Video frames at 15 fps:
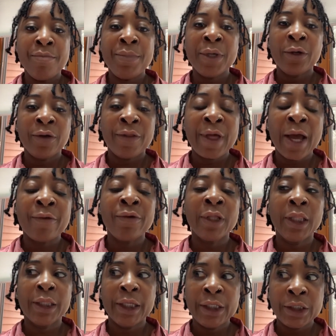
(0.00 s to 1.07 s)
build that
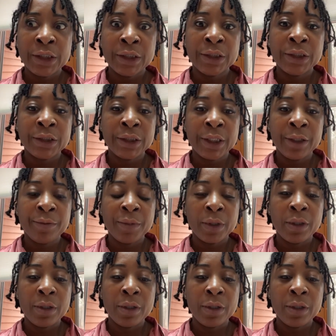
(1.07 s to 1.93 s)
relationship